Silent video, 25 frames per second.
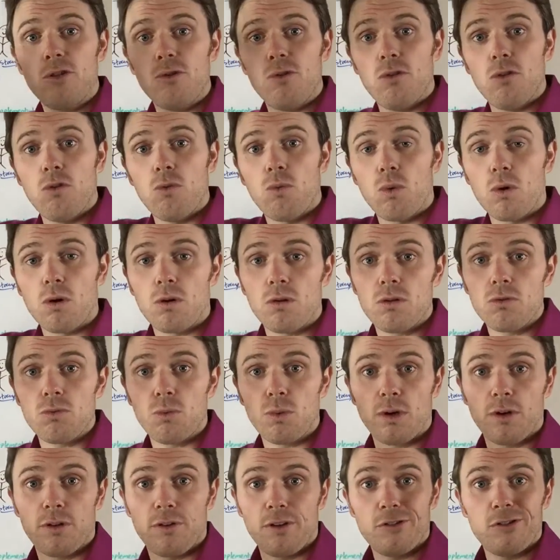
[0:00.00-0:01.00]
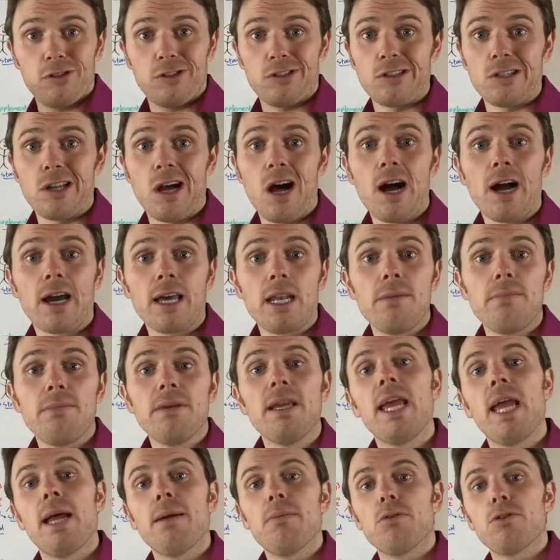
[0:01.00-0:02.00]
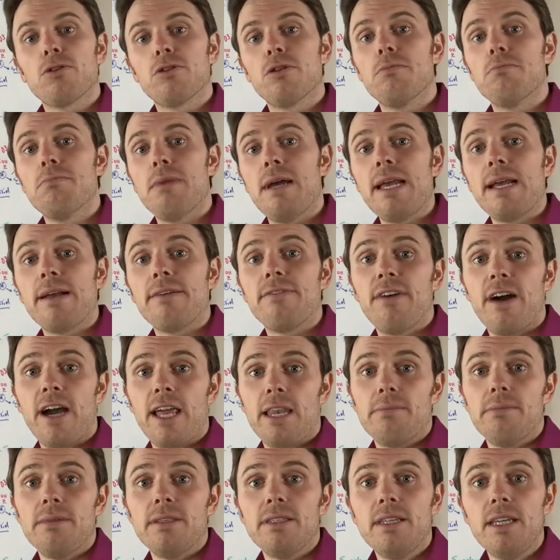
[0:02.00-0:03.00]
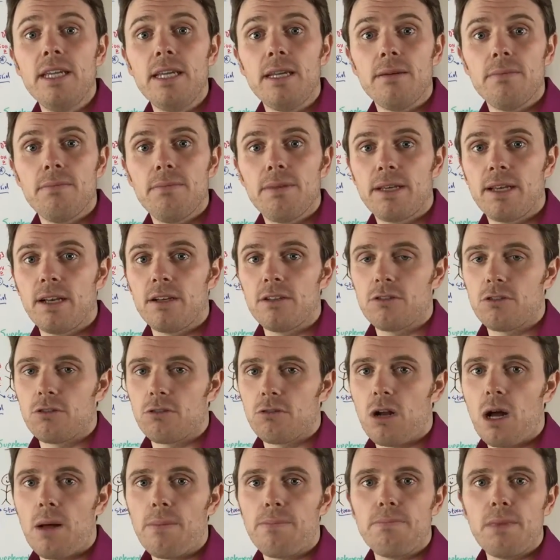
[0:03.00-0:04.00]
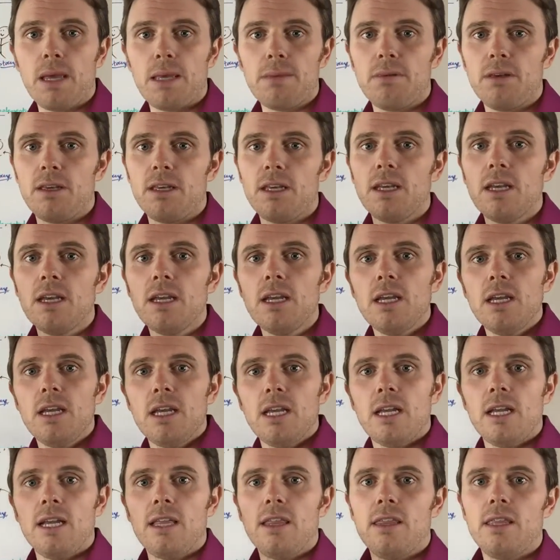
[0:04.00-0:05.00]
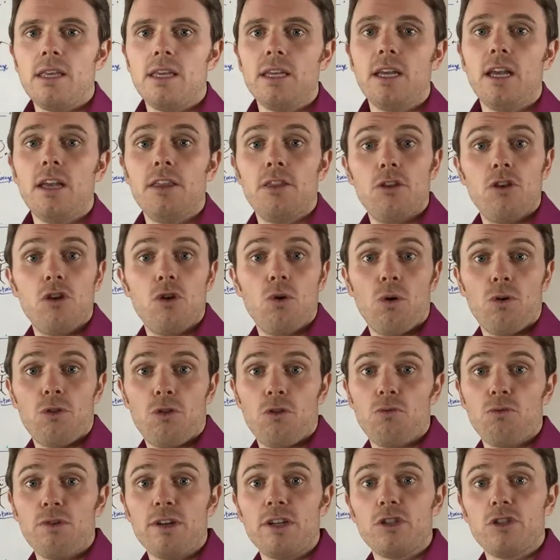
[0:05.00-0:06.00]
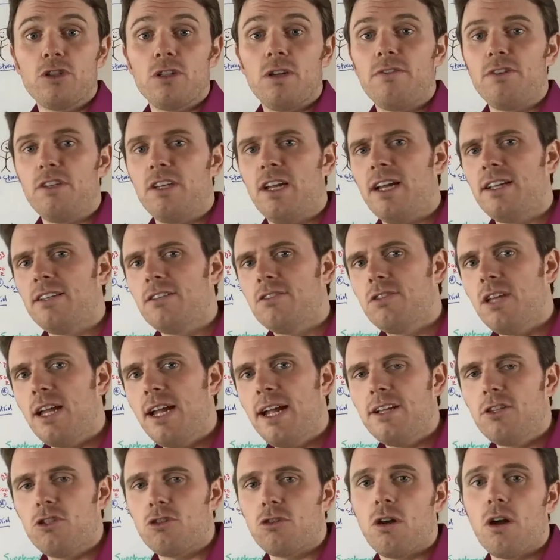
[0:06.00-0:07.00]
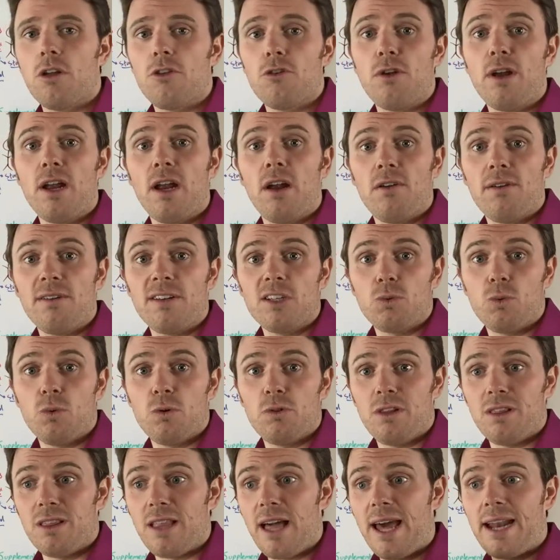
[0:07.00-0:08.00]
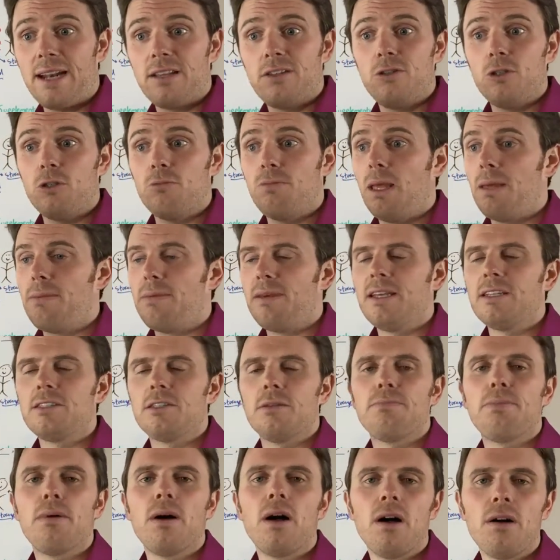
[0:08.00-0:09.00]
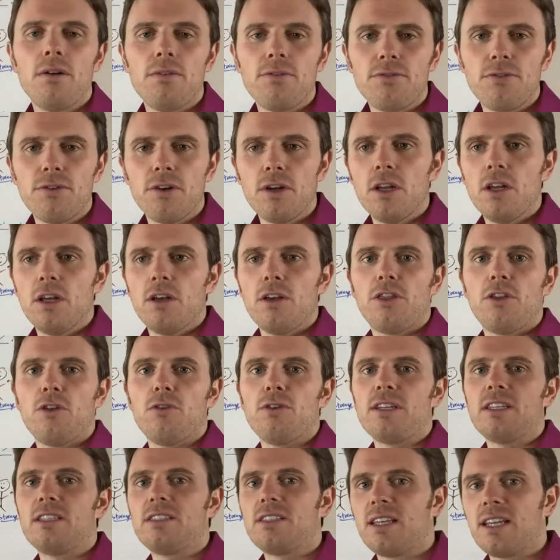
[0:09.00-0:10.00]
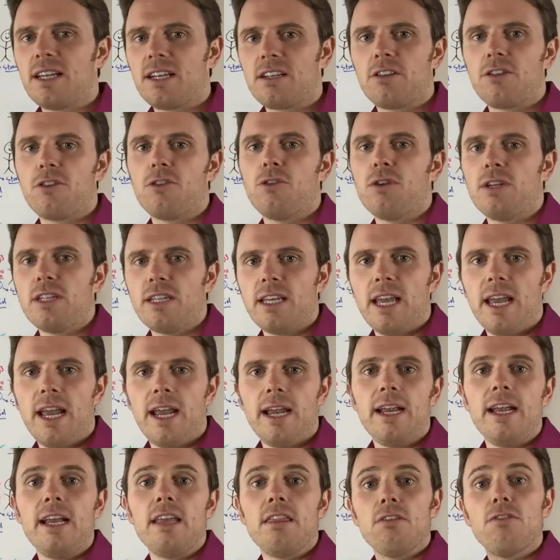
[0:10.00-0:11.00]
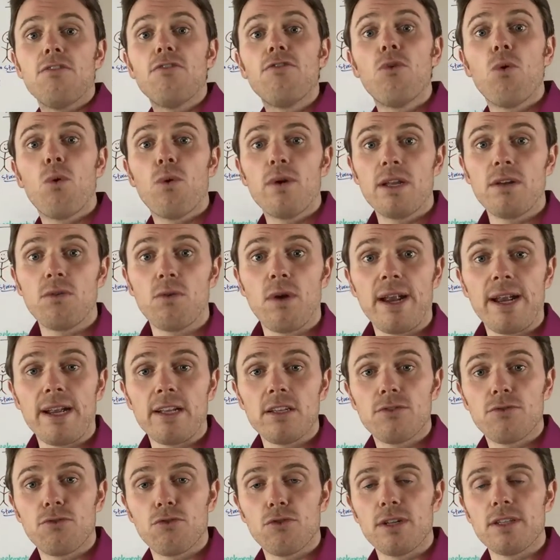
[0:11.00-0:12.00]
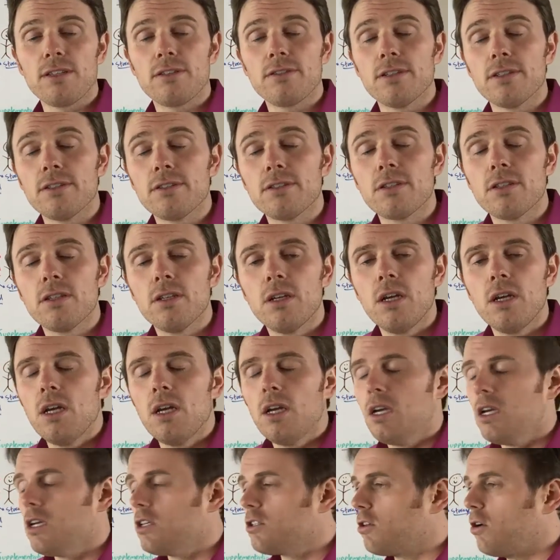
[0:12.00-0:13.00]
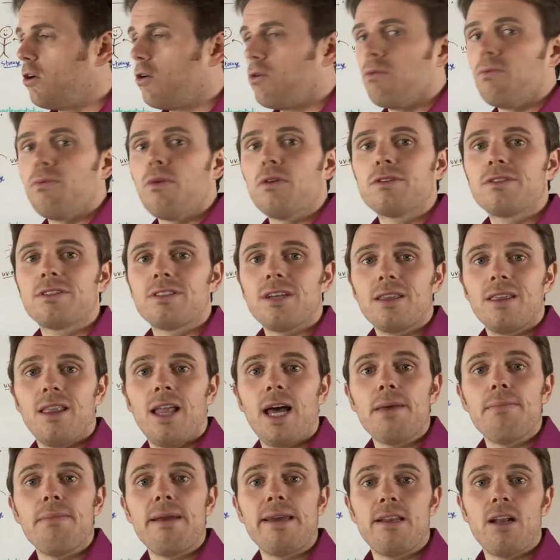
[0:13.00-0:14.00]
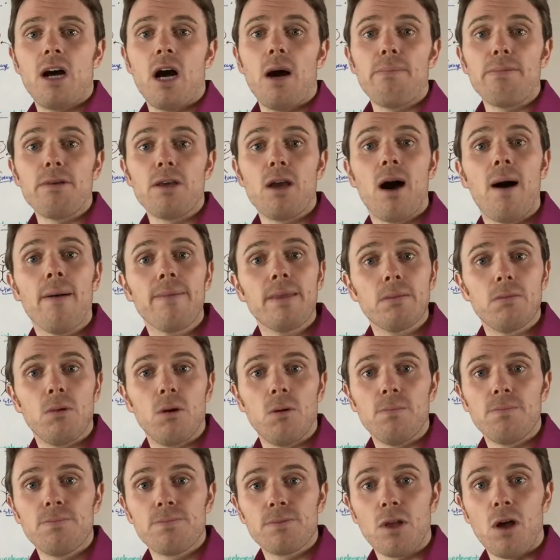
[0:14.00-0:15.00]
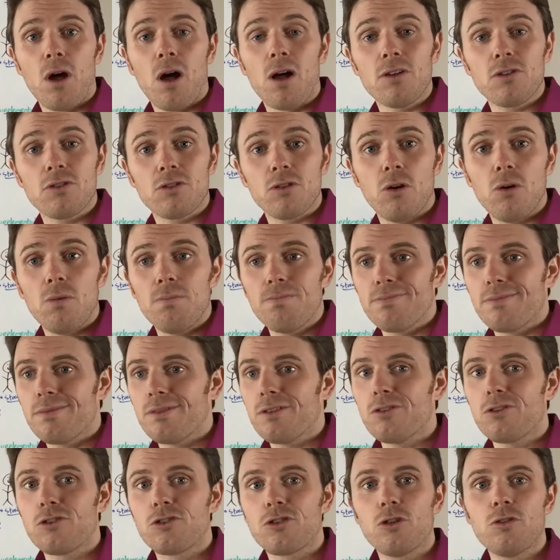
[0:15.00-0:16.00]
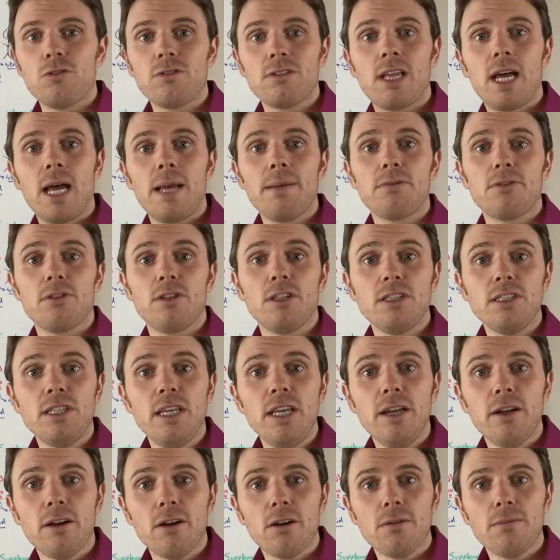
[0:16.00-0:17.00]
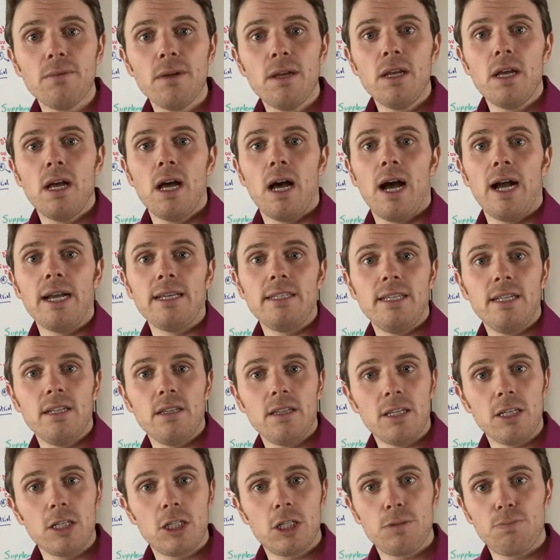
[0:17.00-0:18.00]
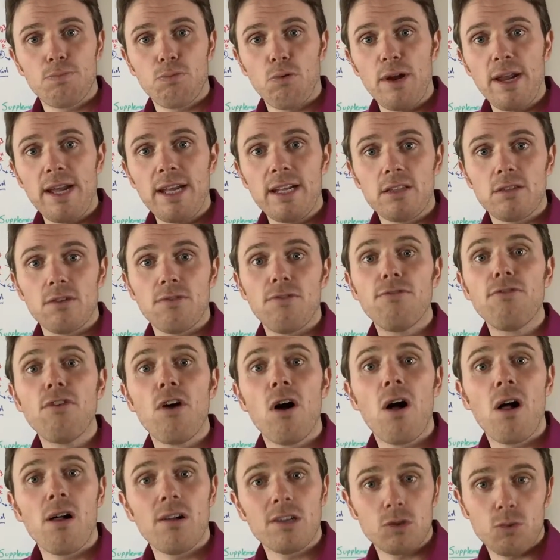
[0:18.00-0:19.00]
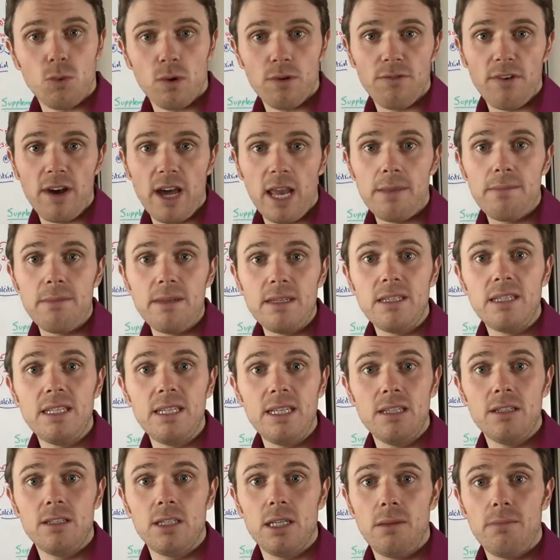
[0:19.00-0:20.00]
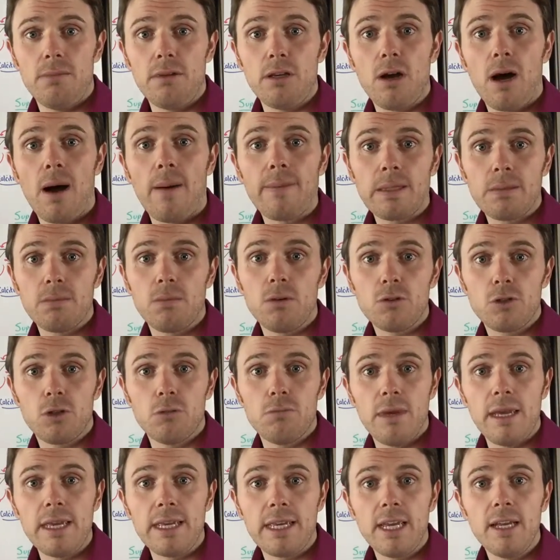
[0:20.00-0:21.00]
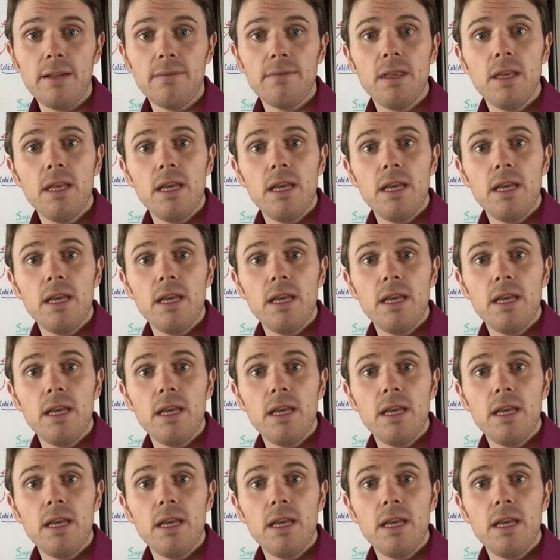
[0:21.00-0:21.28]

in the world where they're just not going to be able to make vitamin D because they're up maybe in the northern region of the United States or other areas where the latitude maybe is above 36, 38, in the 40 range, for instance. So sunlight may not be optimal. Also, there's certain times of the year, ideally spring to fall, is where vitamin D is going to be optimal to make it.